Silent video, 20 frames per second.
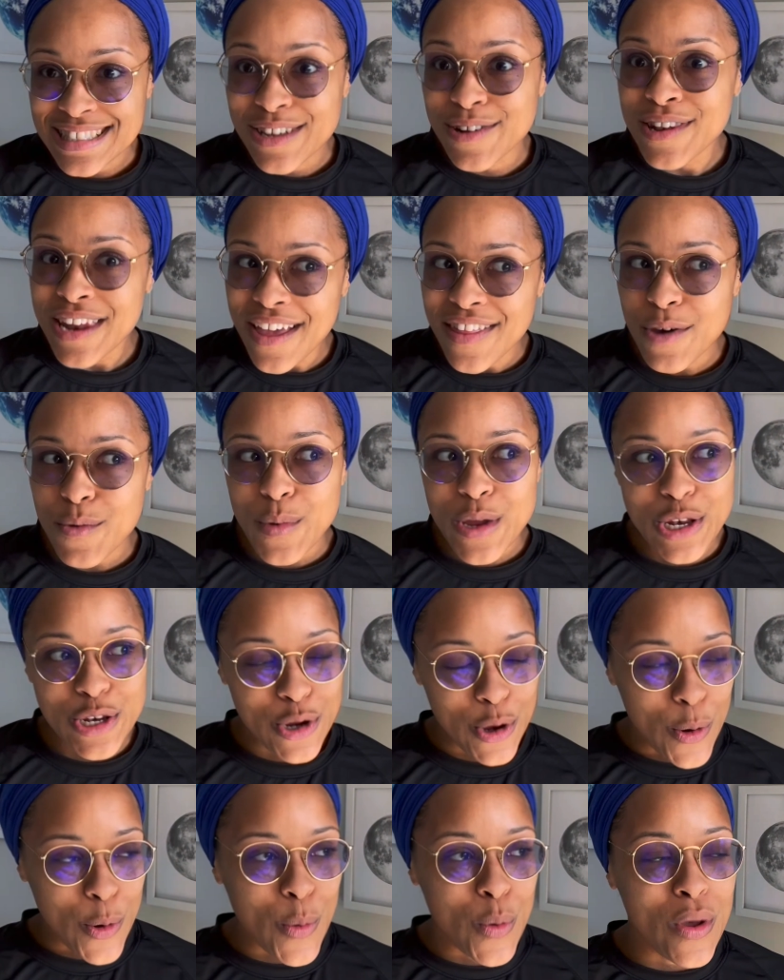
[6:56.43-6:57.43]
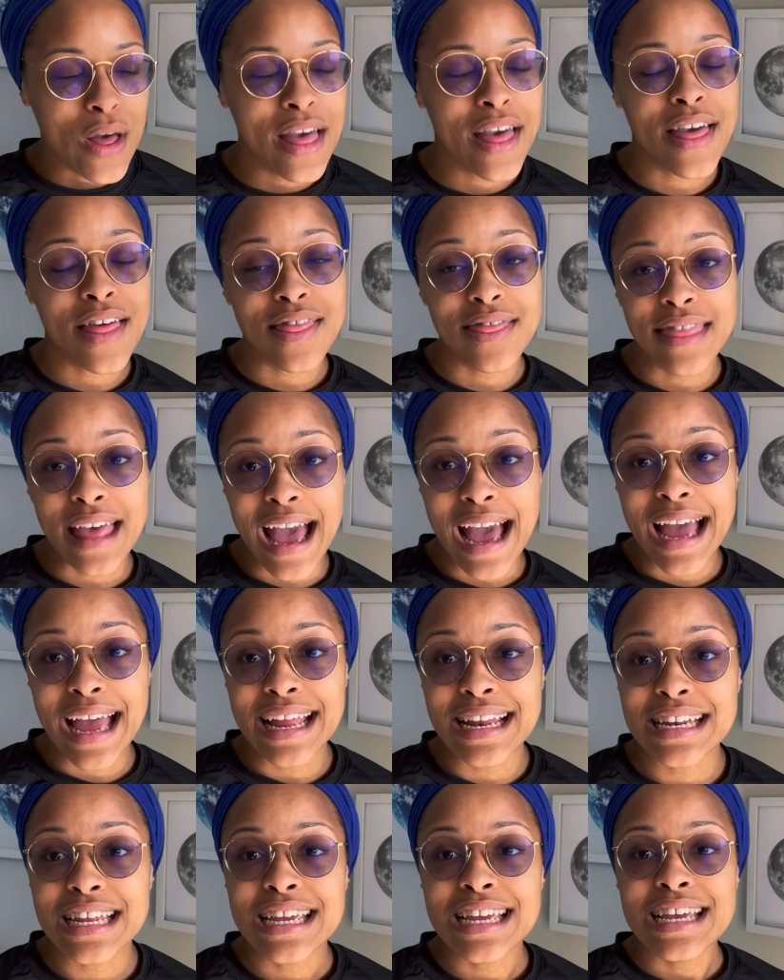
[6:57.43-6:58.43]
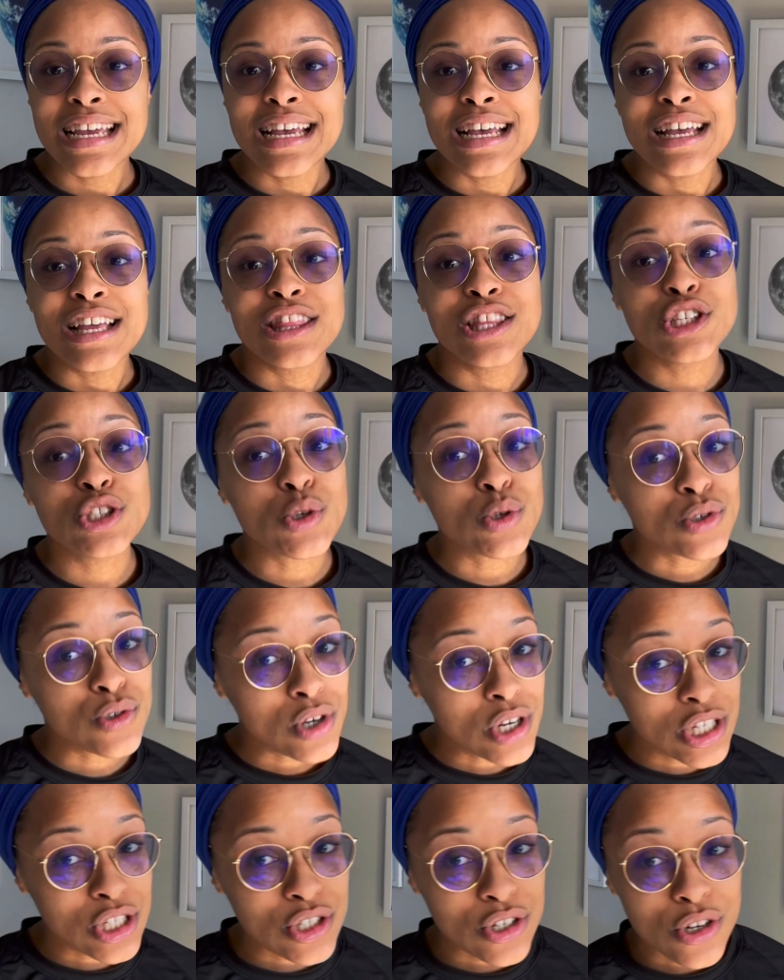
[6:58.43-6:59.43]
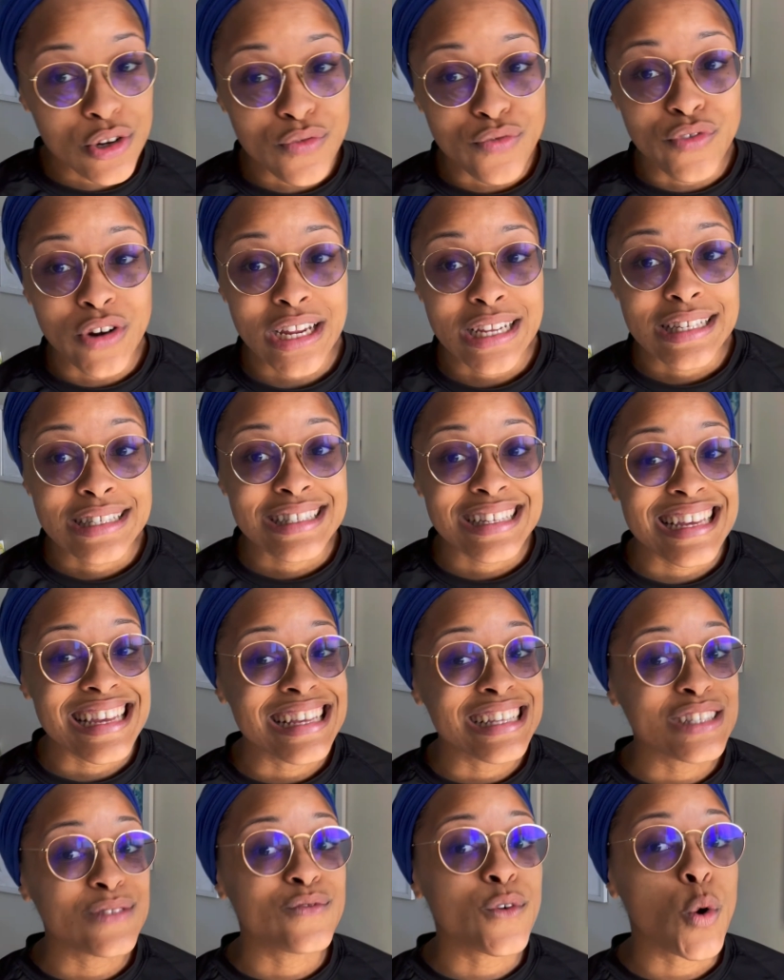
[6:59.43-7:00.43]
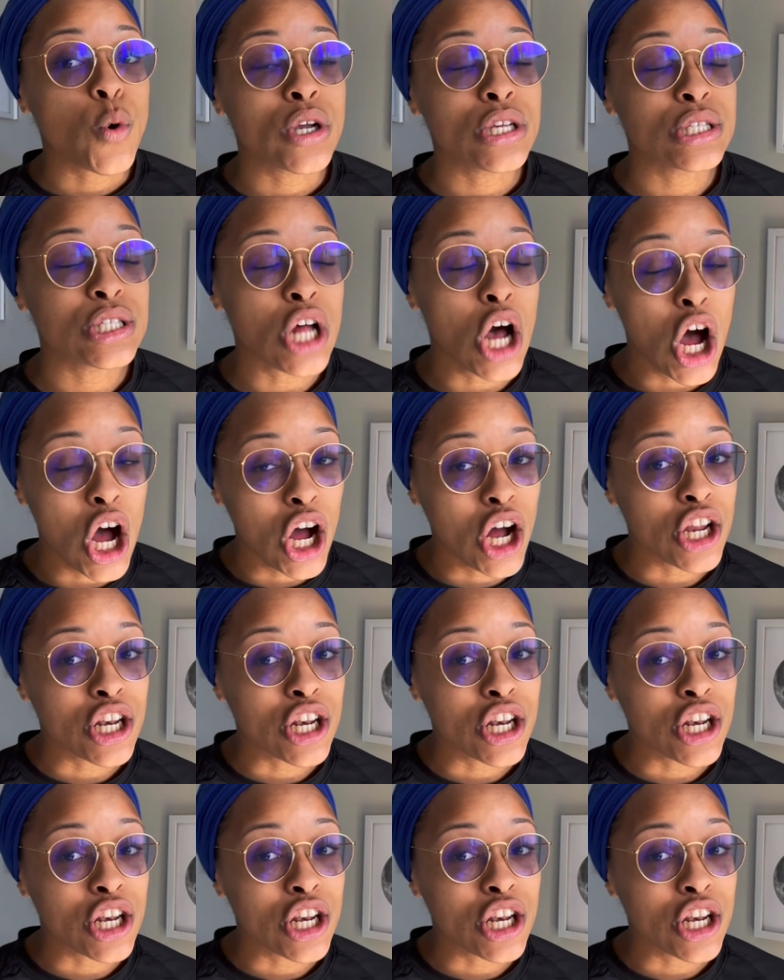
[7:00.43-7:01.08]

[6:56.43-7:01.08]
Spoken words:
now that we know that the social construct of race is focused on